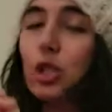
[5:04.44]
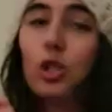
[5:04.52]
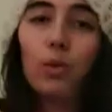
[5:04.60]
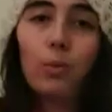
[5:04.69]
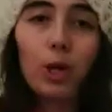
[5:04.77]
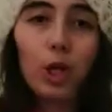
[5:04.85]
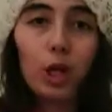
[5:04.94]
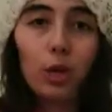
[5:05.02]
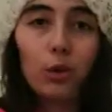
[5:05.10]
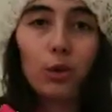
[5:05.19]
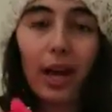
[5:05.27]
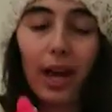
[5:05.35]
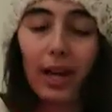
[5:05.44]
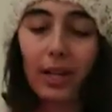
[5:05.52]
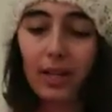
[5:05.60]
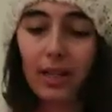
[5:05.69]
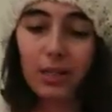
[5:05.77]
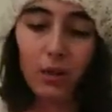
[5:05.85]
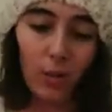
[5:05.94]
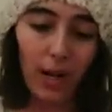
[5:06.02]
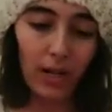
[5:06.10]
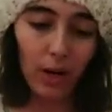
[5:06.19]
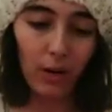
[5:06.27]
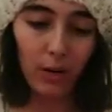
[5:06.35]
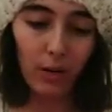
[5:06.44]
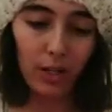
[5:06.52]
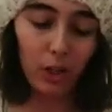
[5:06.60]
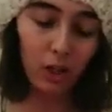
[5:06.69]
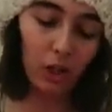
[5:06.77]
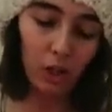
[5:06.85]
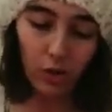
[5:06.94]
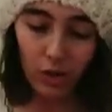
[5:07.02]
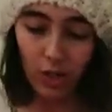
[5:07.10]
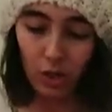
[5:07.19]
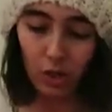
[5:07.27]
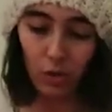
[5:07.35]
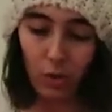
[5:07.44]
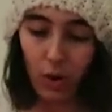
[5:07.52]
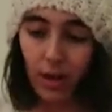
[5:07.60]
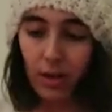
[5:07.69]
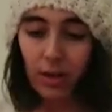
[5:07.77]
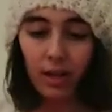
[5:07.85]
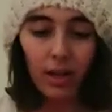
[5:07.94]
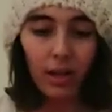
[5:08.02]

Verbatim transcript: super cute and it's a raincoat. It's just a traditional one.